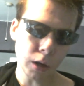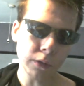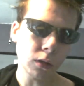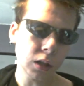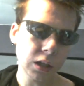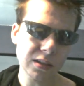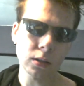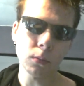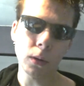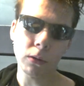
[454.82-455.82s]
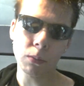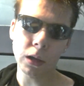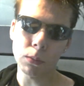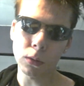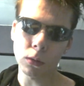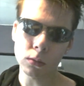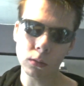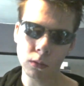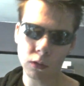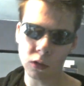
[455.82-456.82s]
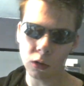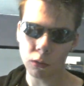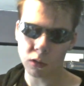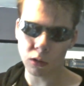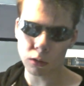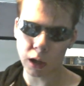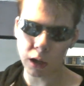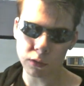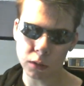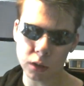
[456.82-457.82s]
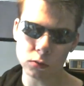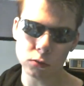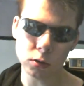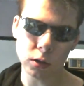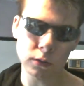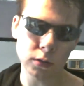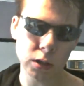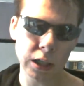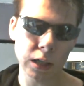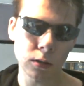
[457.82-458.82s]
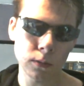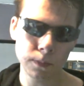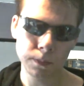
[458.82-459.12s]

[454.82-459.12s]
but I've deleted most people, so it's okay for me to run it for now.